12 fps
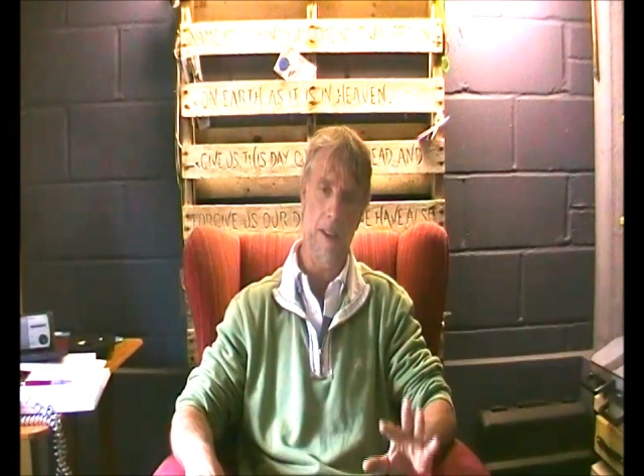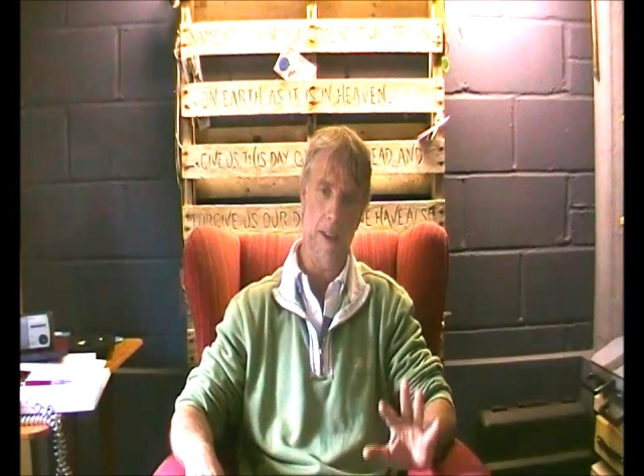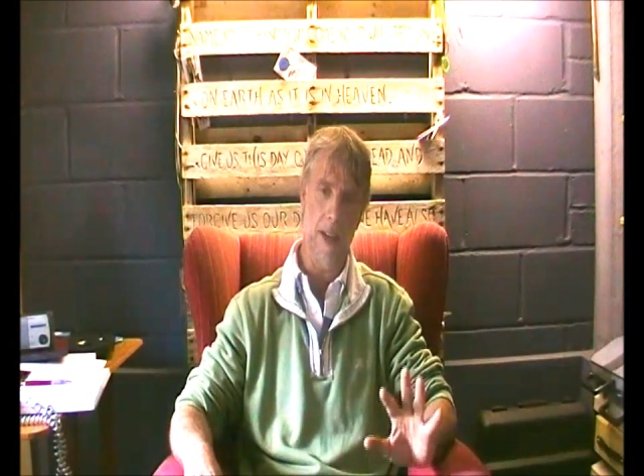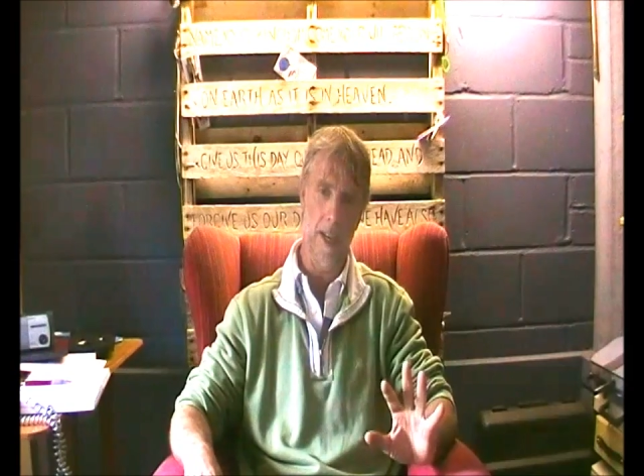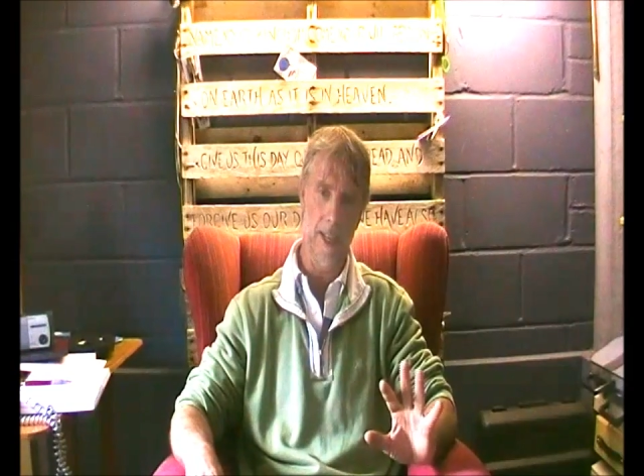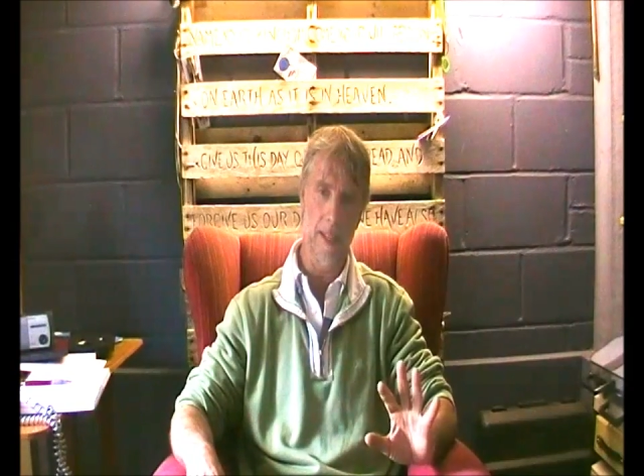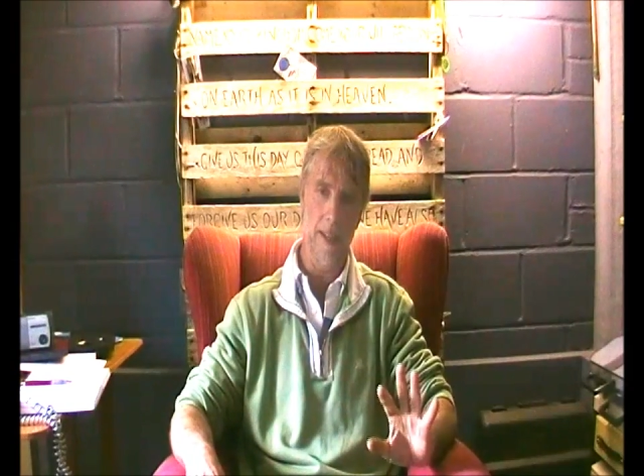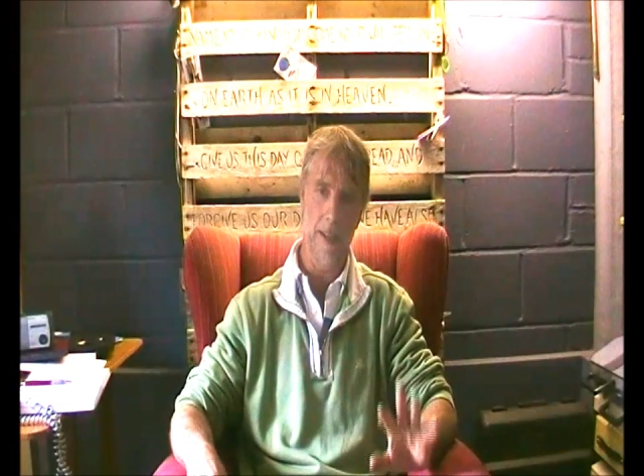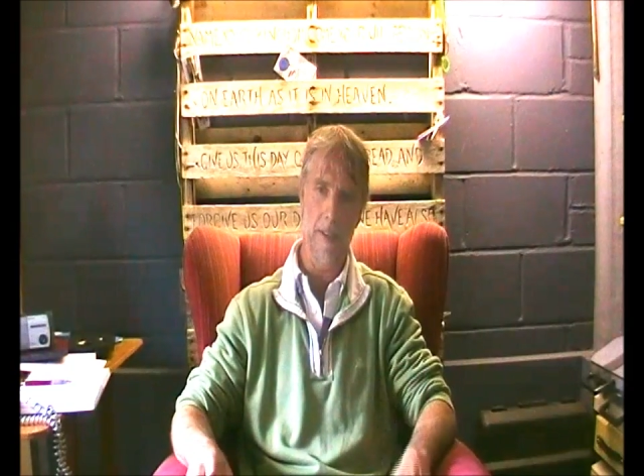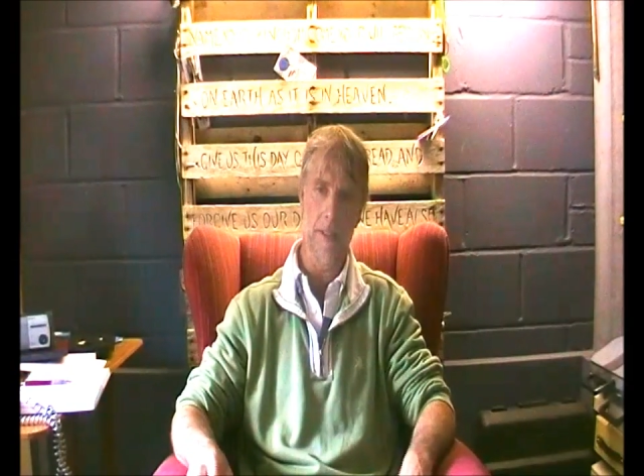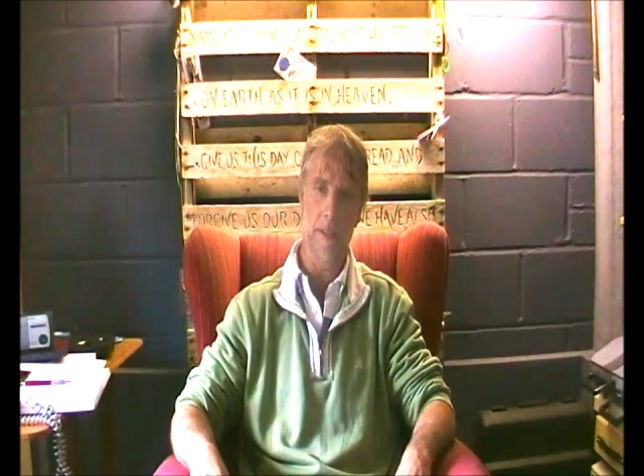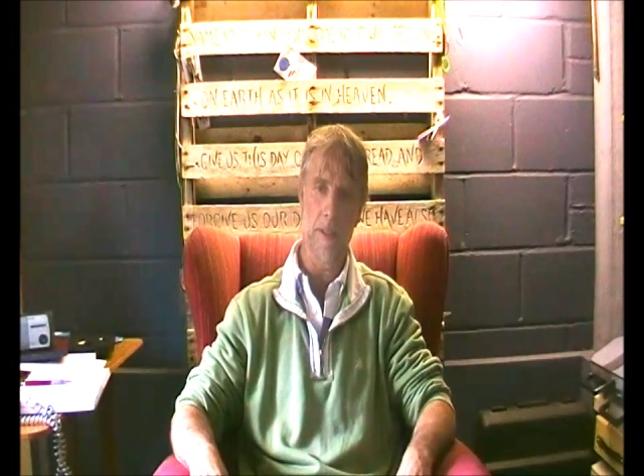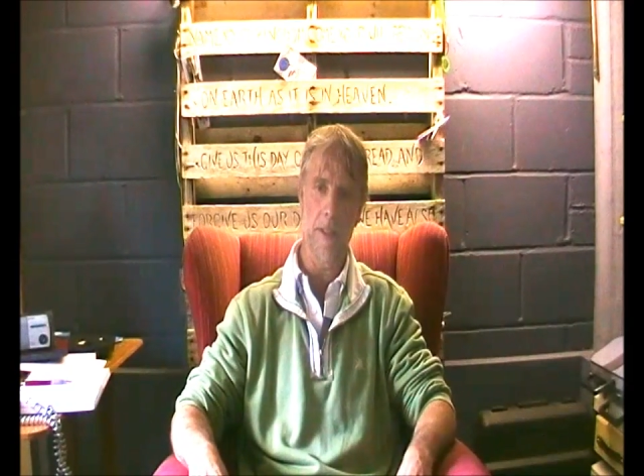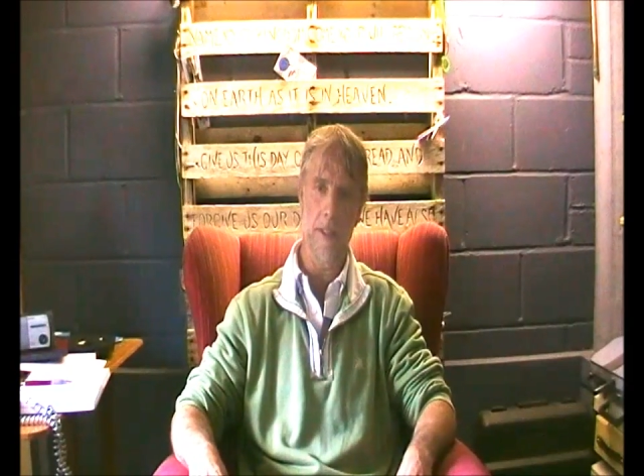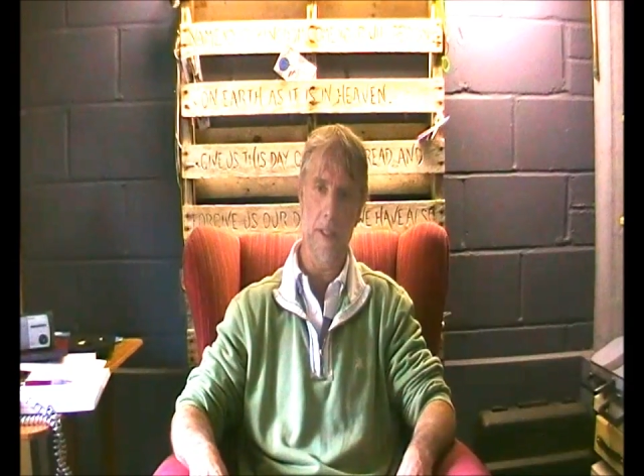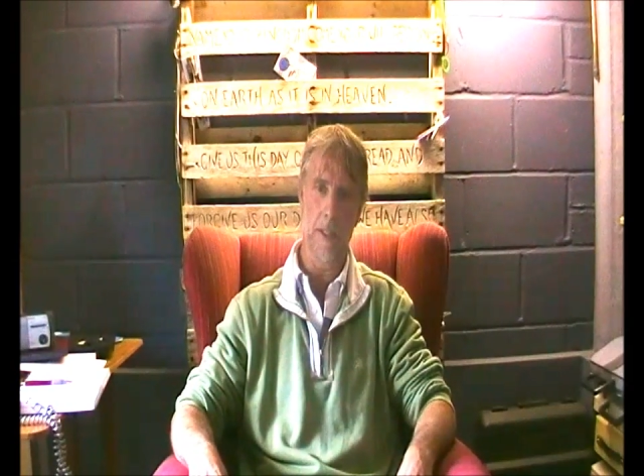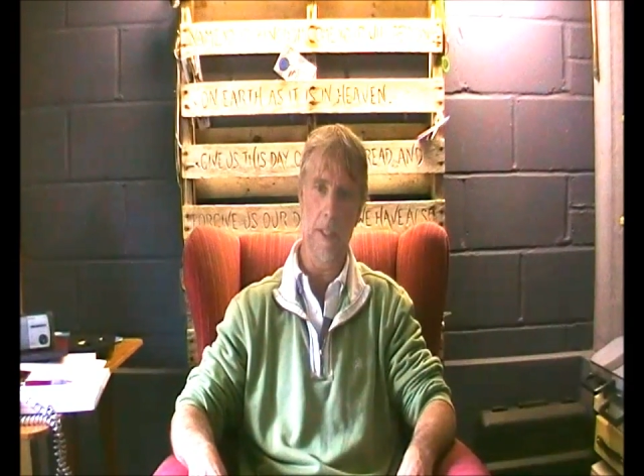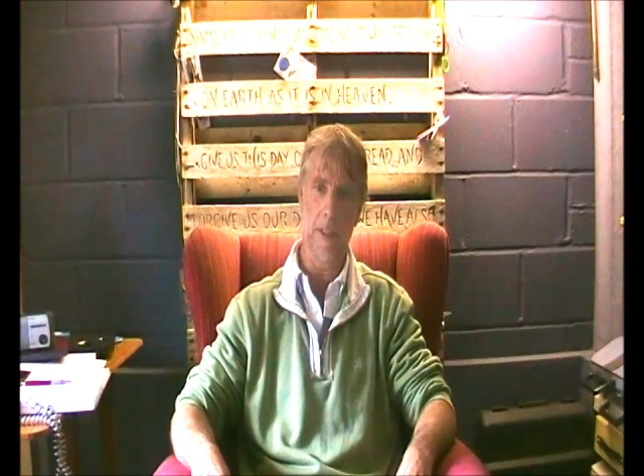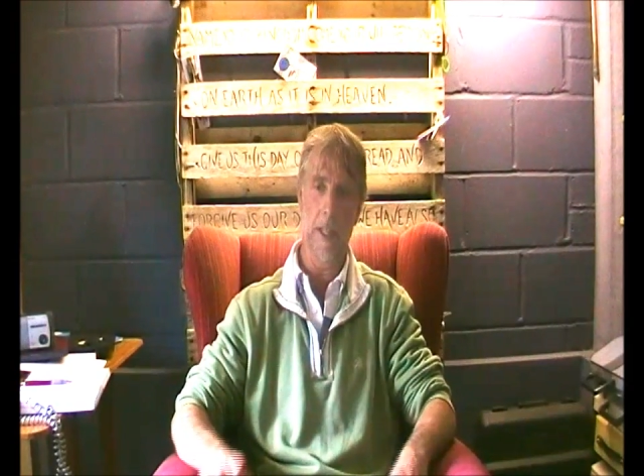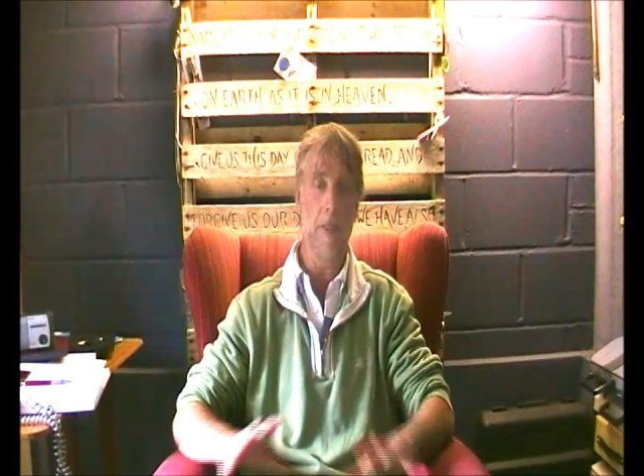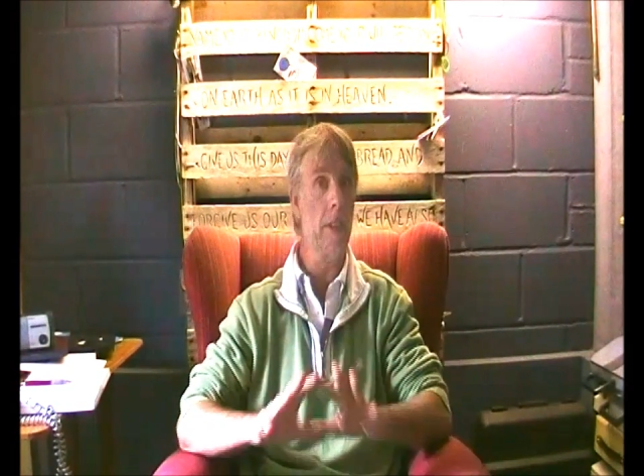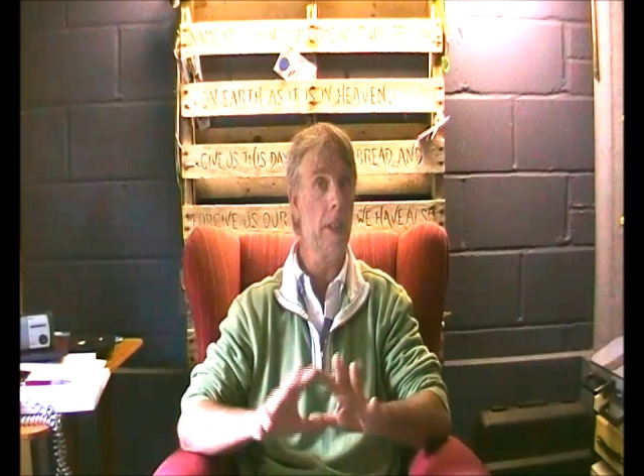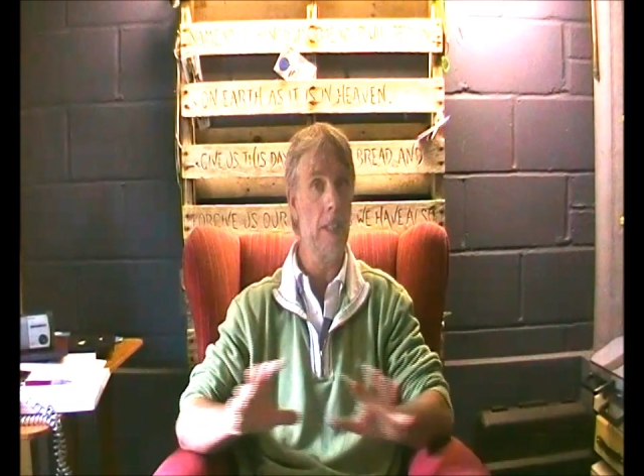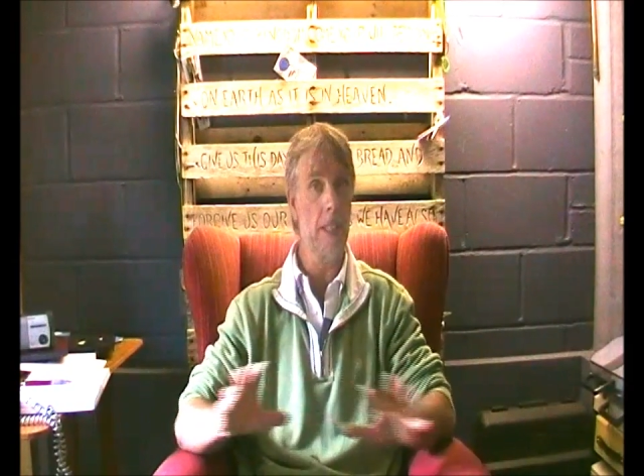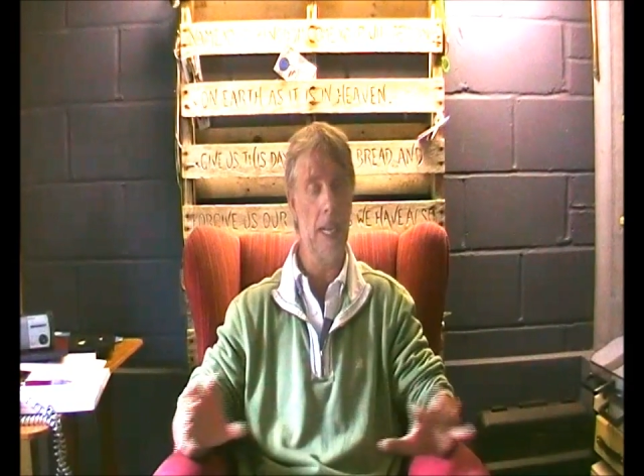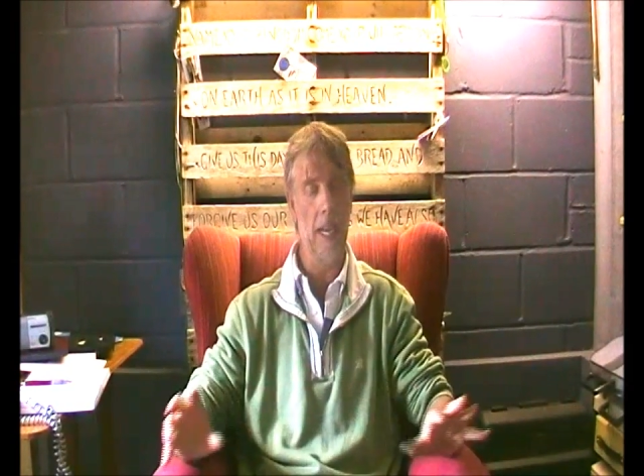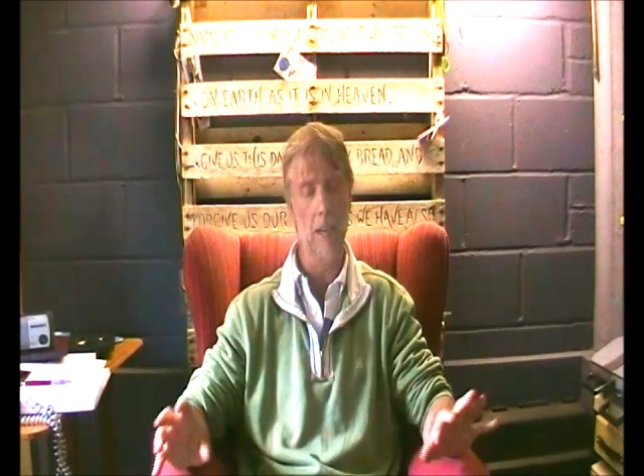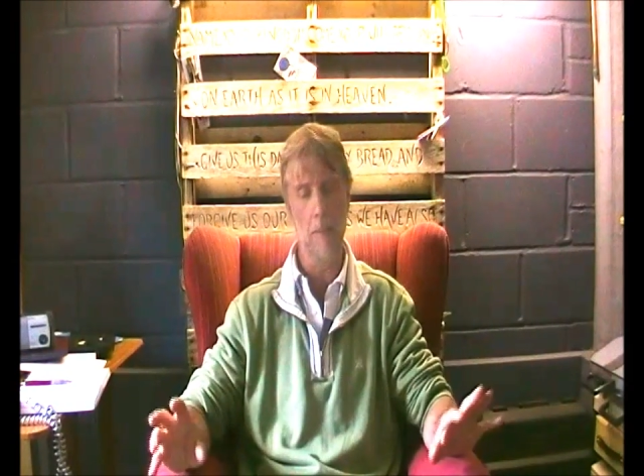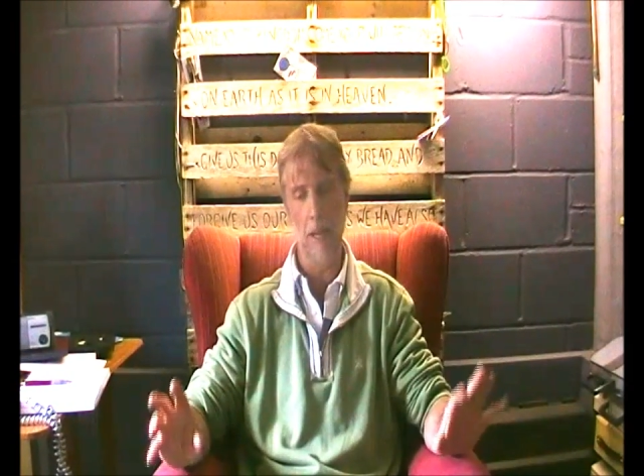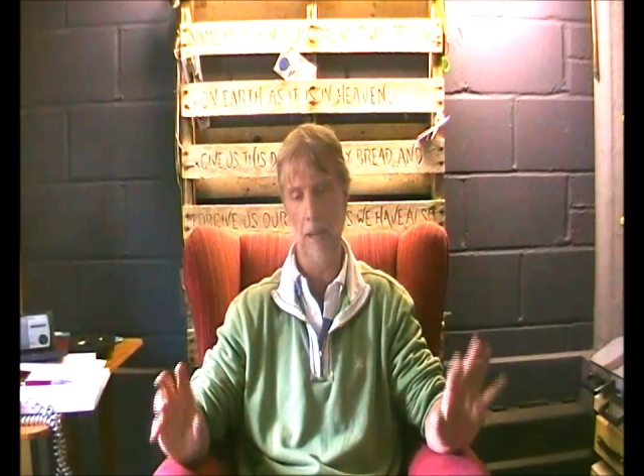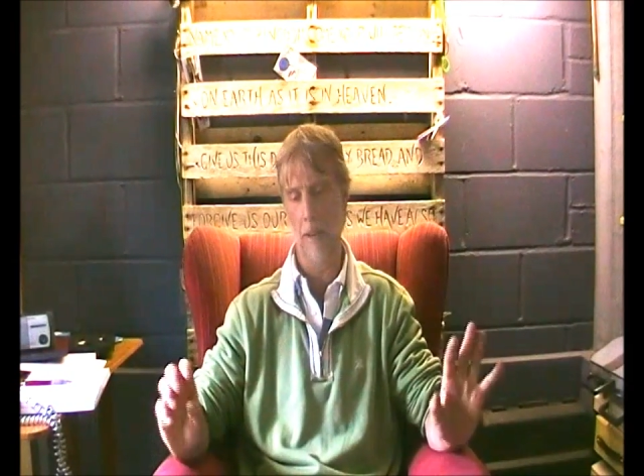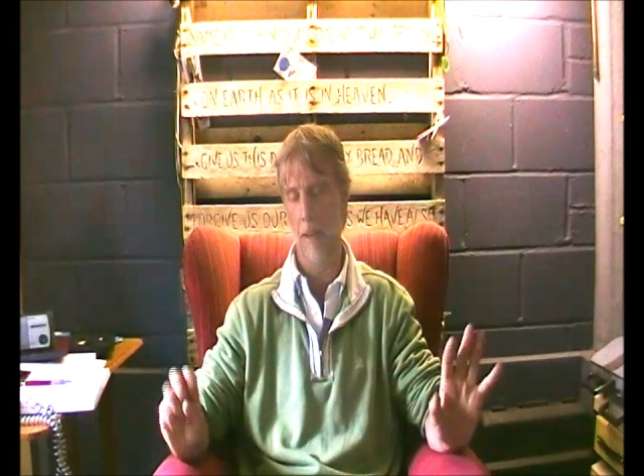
Al-Qaeda and, you know, get rid of the Taliban.